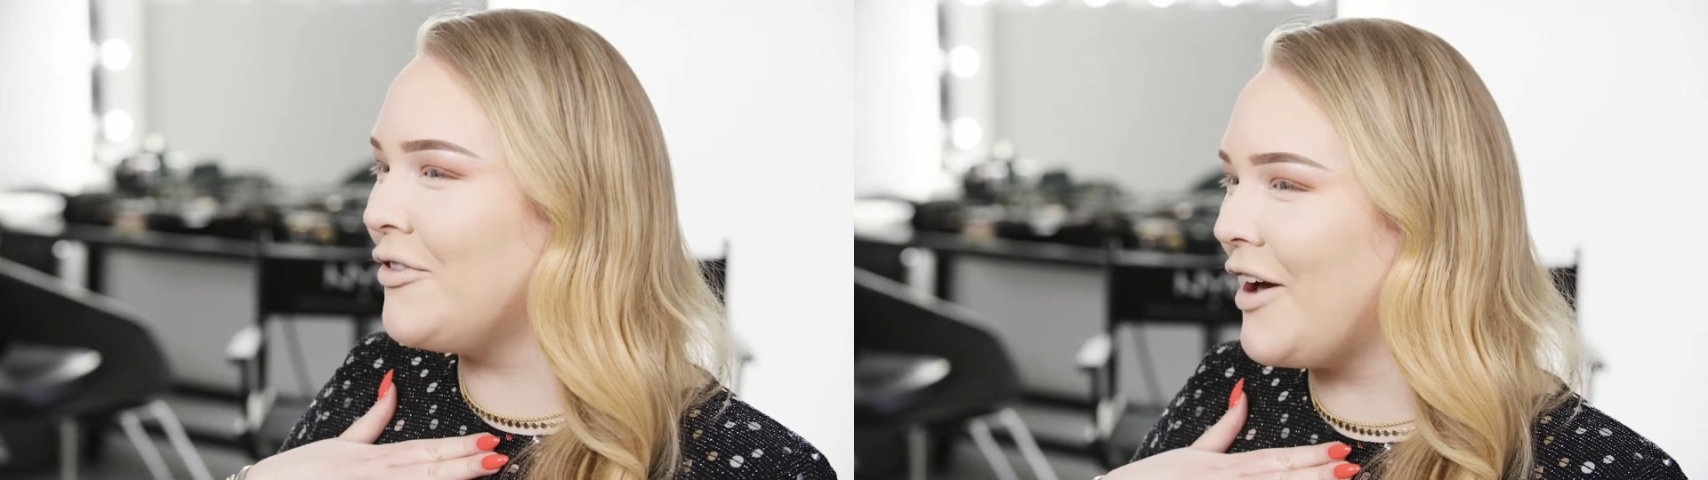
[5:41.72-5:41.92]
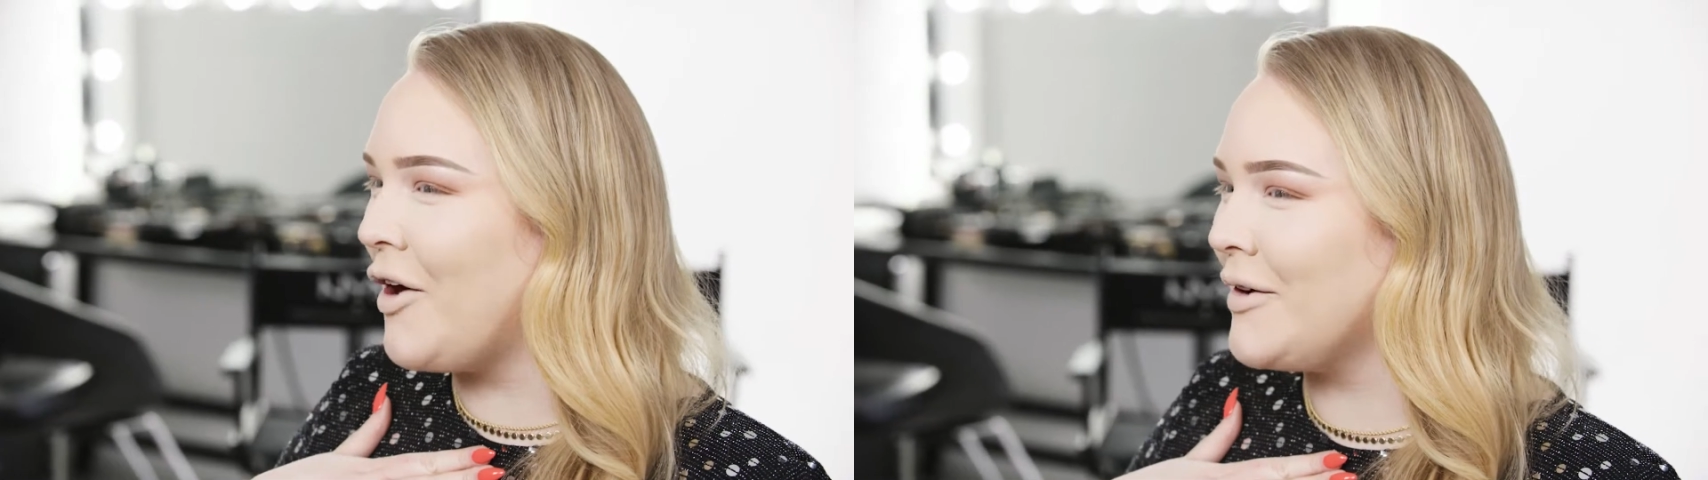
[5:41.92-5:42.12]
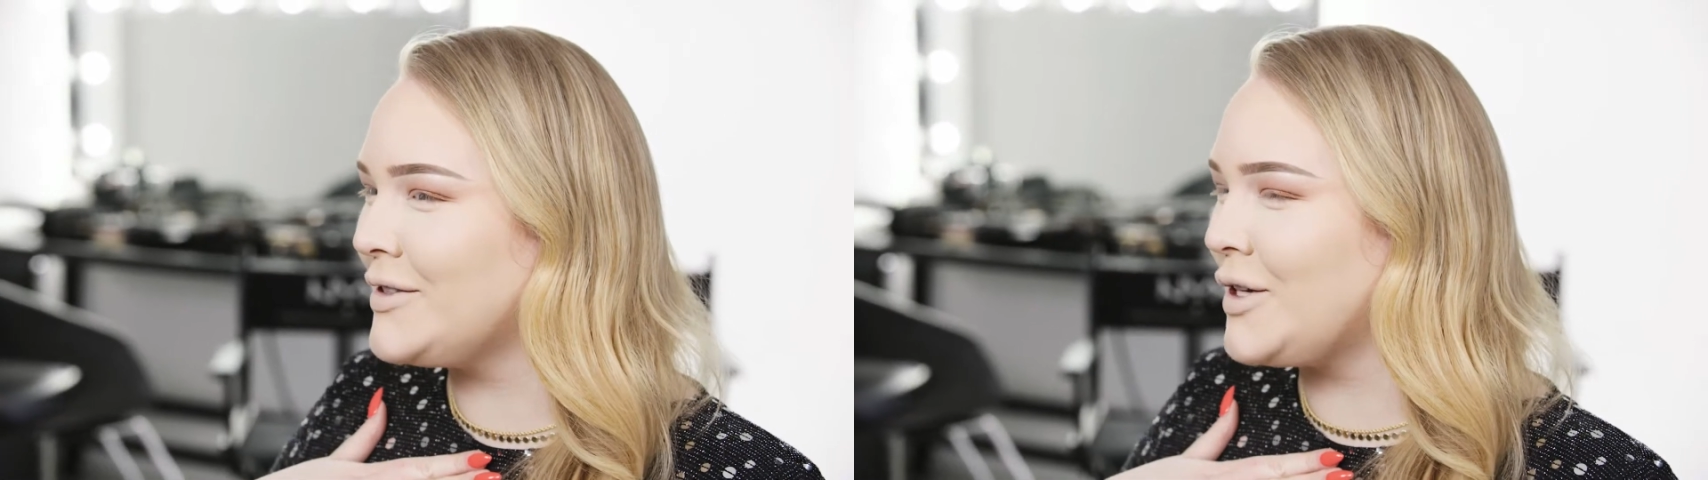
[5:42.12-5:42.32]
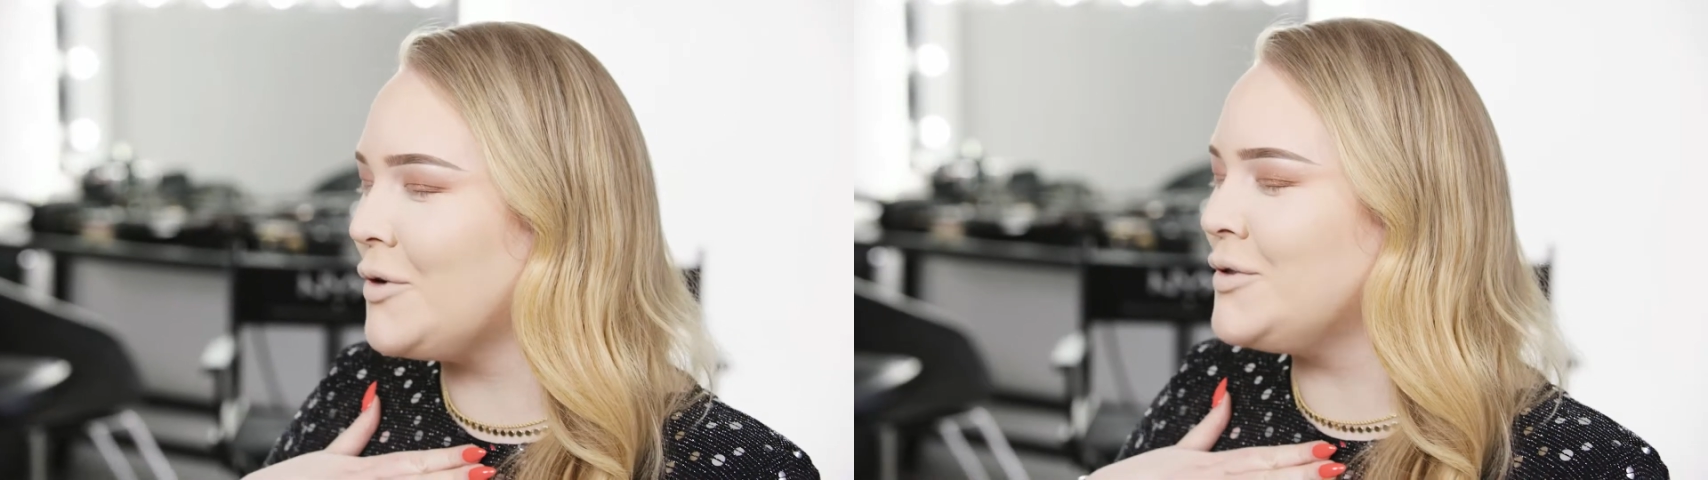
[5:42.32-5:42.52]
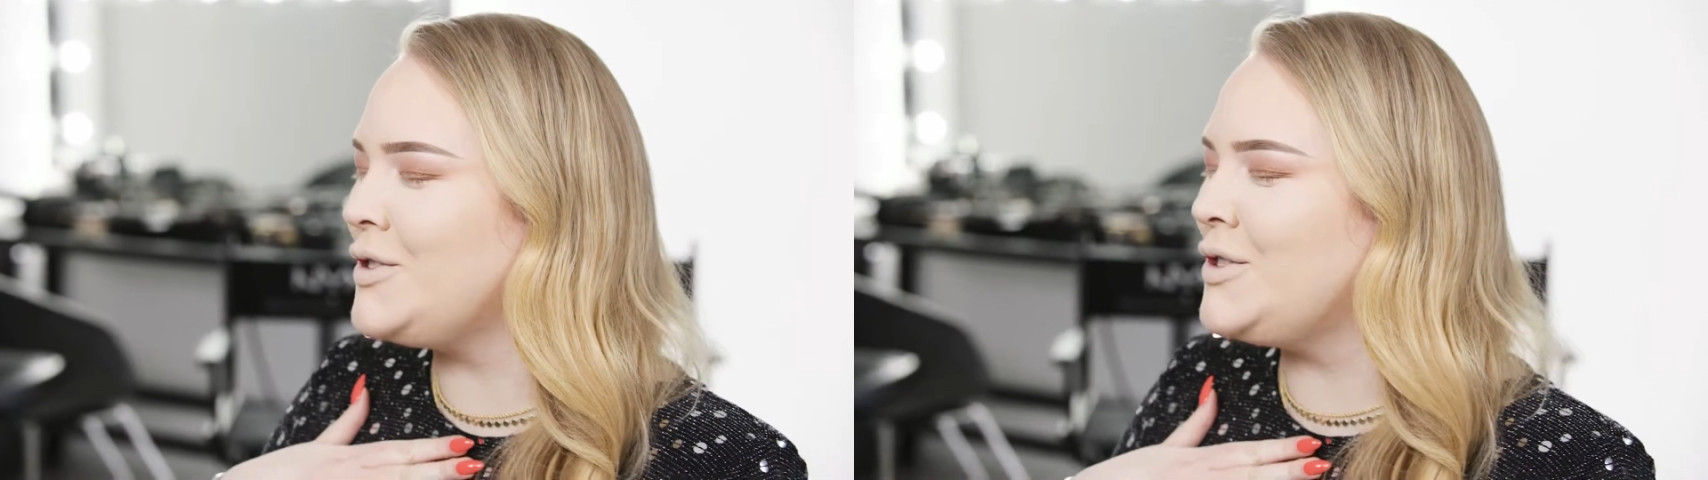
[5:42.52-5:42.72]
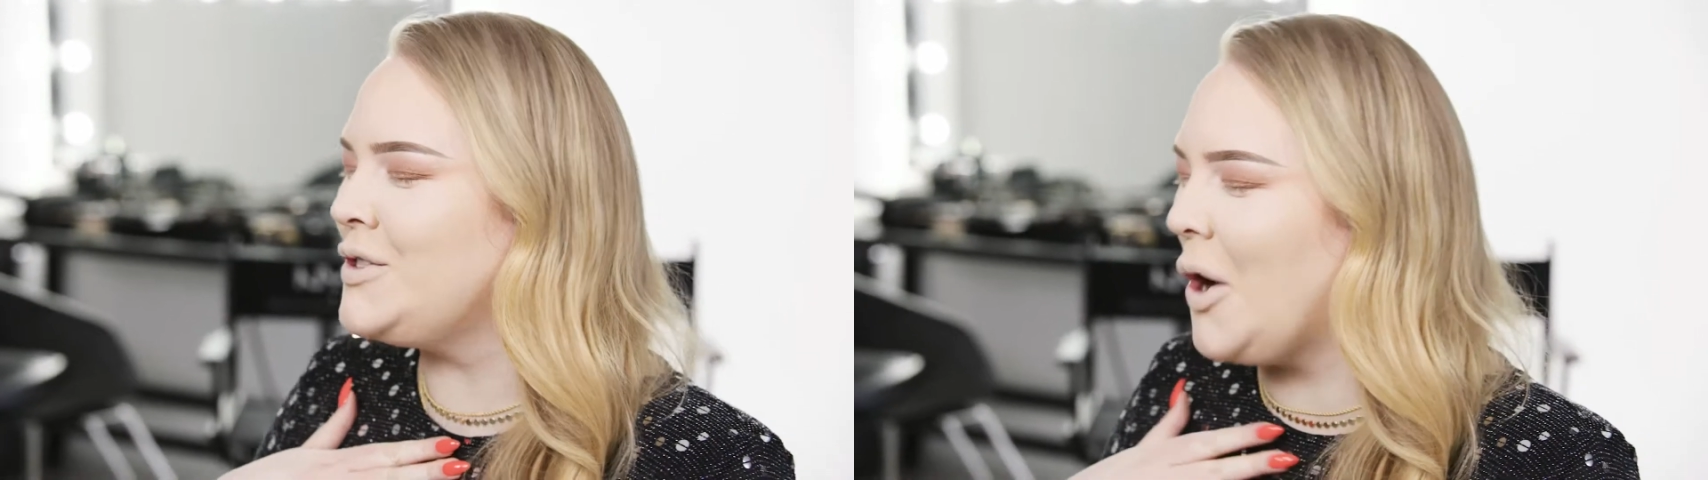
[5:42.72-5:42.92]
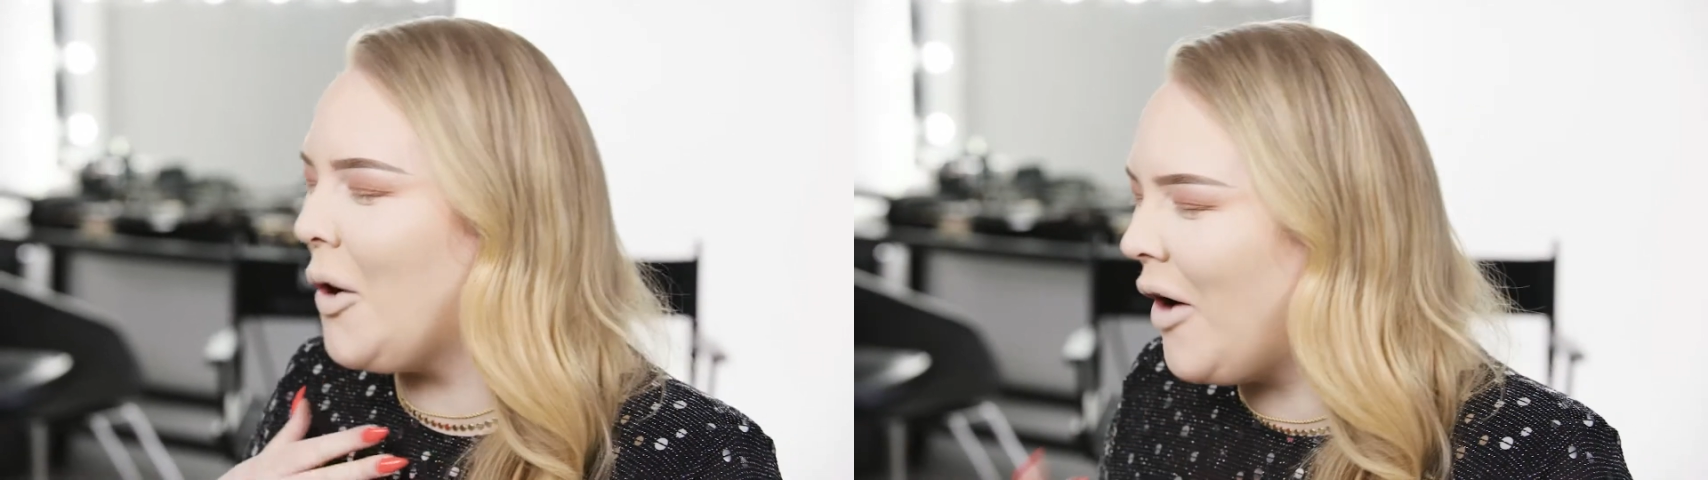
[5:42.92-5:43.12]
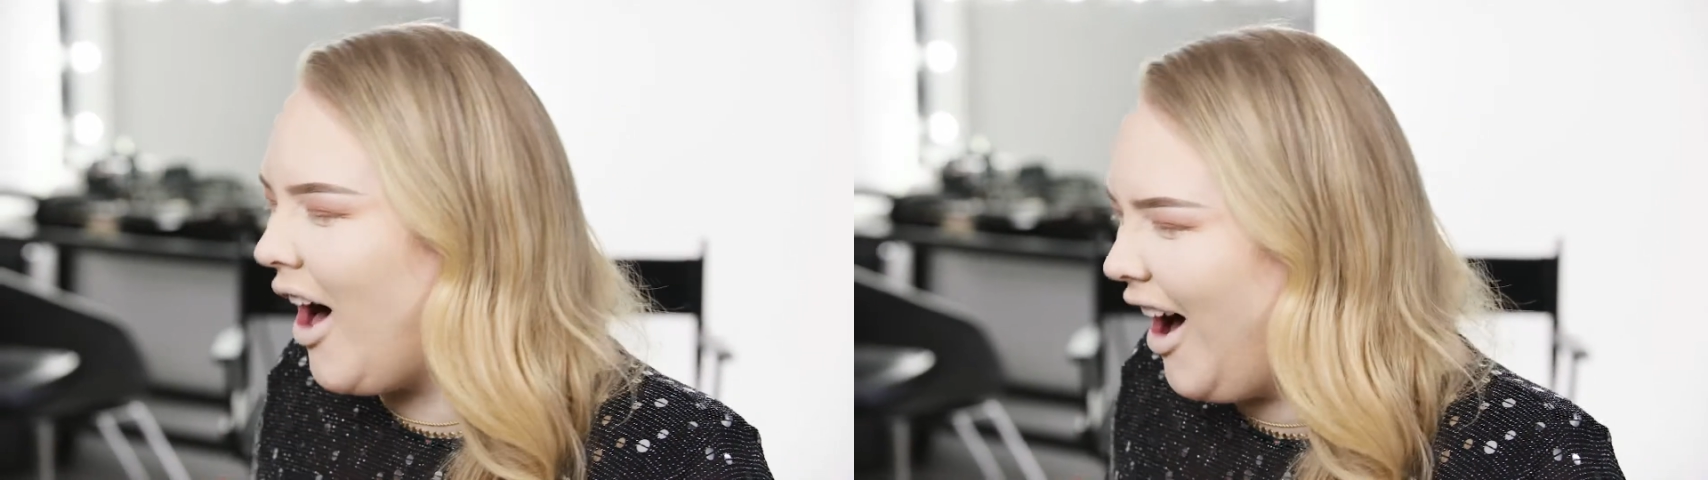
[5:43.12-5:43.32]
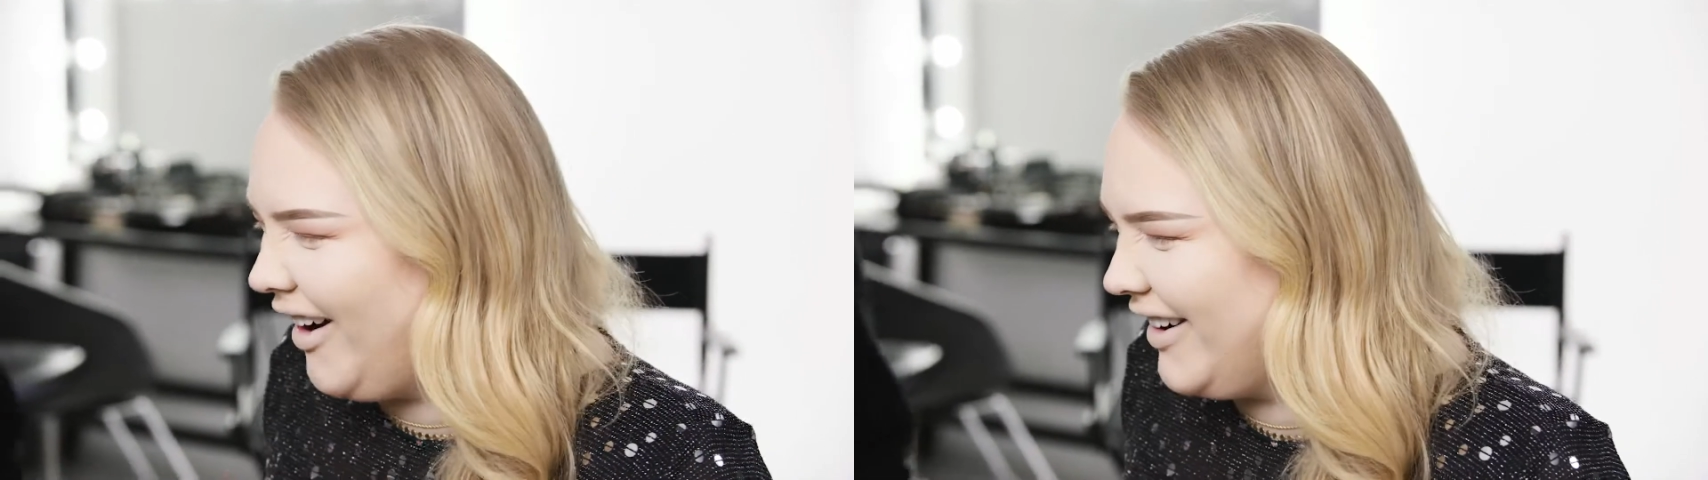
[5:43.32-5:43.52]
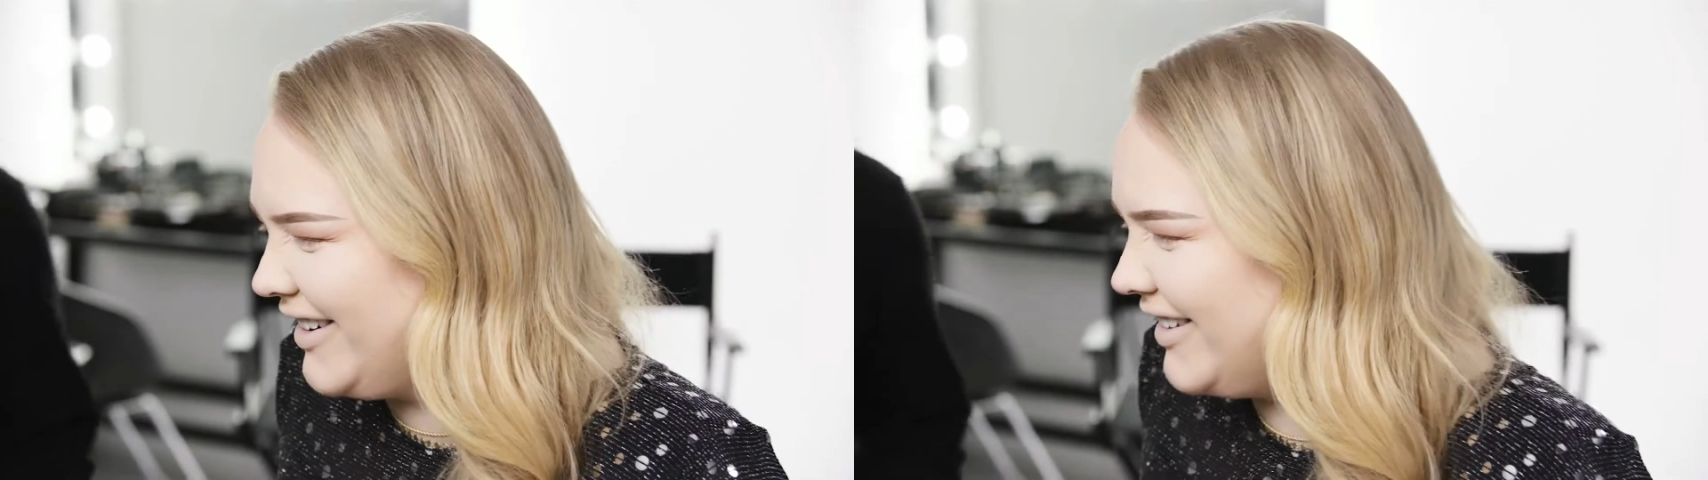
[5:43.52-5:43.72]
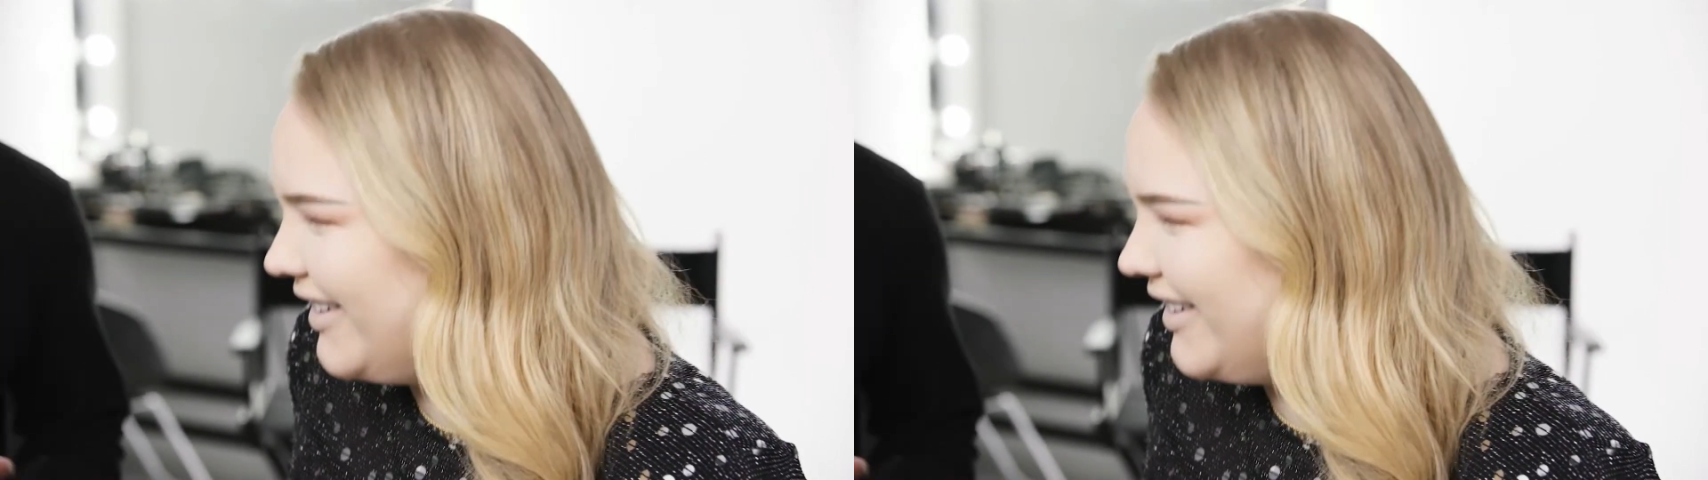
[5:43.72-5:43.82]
I always go so hard,